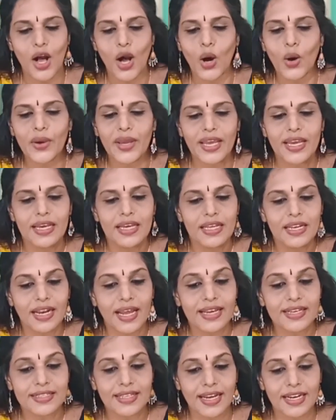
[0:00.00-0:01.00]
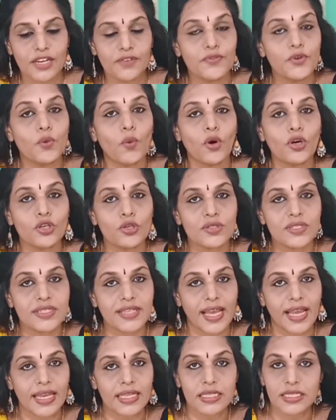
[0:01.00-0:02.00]
Okay, like that, if you want to
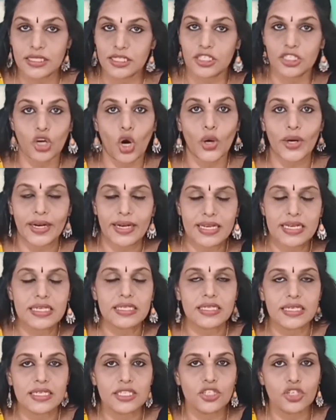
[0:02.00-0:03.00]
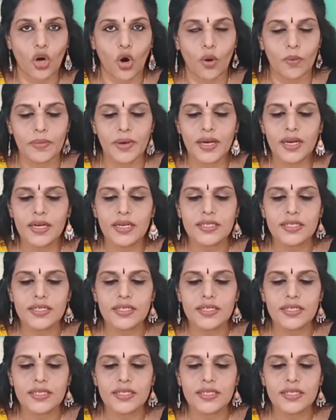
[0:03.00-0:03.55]
say this is not an easy job,